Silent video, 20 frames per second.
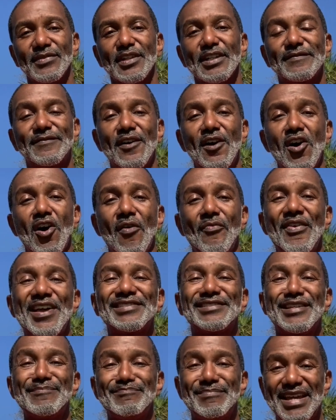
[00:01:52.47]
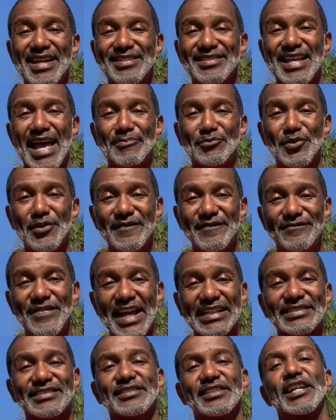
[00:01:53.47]
of all, and that's to make time to
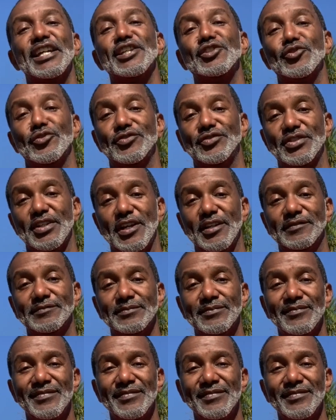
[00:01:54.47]
invest in yourself.